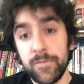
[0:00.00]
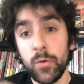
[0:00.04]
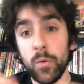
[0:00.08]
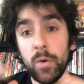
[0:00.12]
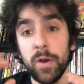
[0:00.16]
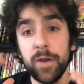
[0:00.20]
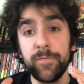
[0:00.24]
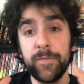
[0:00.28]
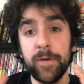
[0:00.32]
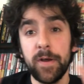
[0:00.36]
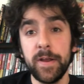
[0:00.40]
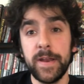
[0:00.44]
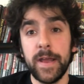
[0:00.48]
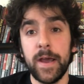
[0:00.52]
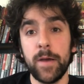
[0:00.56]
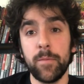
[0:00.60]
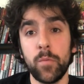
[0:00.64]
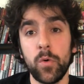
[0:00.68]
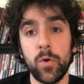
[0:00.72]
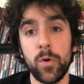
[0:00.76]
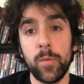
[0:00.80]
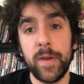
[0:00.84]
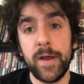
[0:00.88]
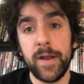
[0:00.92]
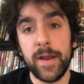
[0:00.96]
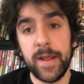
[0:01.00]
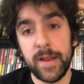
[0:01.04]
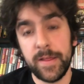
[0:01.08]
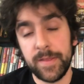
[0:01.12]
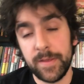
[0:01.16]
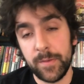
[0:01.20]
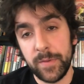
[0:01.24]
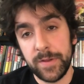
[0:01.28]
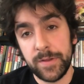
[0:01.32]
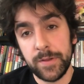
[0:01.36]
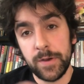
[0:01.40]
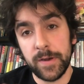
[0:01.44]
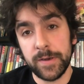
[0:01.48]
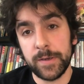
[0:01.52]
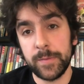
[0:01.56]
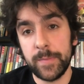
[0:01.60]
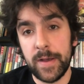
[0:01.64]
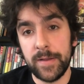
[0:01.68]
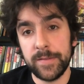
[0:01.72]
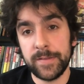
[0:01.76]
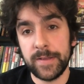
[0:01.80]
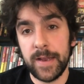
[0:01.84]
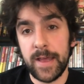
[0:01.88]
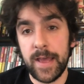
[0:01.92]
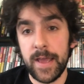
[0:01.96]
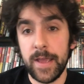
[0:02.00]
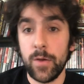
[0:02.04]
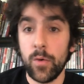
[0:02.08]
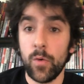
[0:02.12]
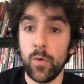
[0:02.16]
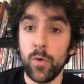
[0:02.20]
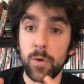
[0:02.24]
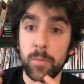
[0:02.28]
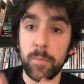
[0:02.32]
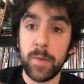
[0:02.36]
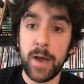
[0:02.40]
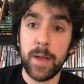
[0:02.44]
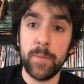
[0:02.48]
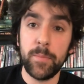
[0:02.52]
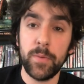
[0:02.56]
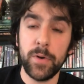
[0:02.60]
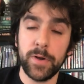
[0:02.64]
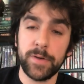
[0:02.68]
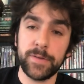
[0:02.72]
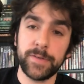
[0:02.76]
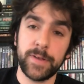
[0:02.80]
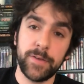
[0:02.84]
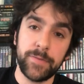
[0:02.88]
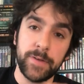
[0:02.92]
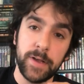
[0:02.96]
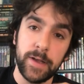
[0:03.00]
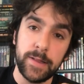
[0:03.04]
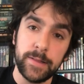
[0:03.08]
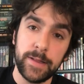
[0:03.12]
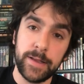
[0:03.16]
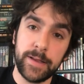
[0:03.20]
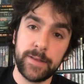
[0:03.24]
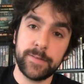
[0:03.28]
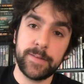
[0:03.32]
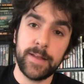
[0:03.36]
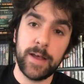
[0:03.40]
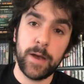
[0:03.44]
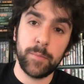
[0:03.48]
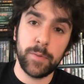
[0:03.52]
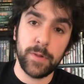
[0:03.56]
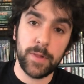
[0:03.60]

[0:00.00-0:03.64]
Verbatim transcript: If you want to find out more about anything we talked about today or my books, I've got links down